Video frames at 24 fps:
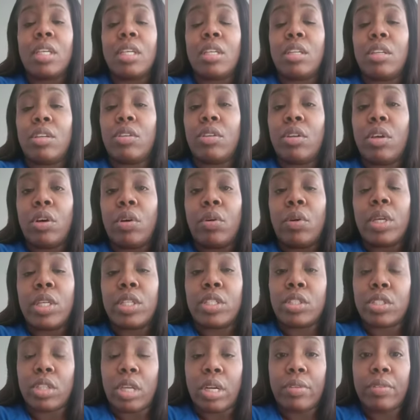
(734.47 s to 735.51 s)
you know,
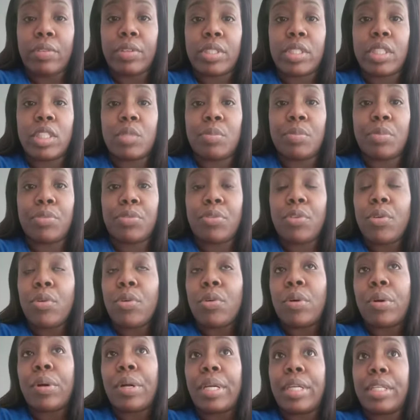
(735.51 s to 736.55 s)
his services
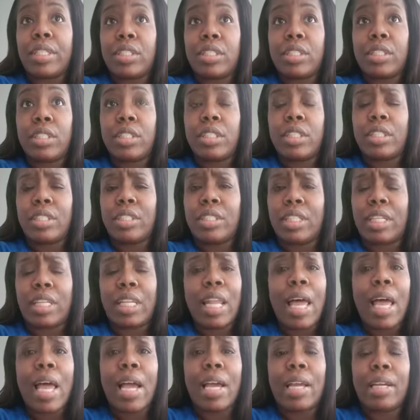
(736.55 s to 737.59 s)
before and she
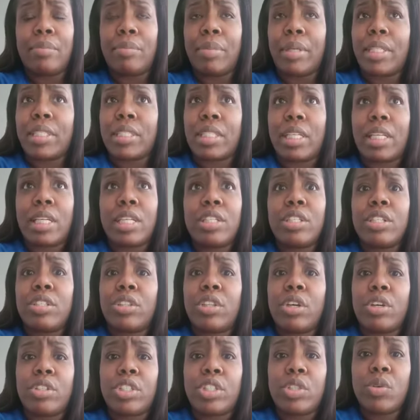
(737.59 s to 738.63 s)
declined, because I guess she
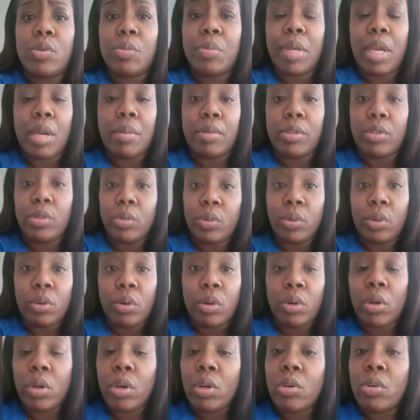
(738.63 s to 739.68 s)
thought she would be able to do it on
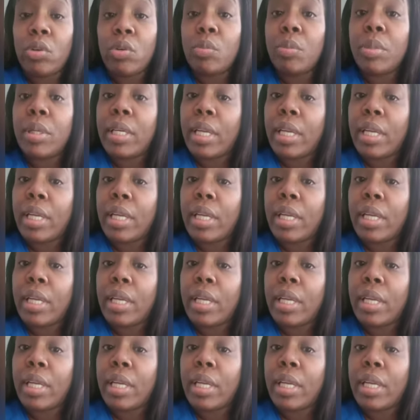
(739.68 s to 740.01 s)
her own.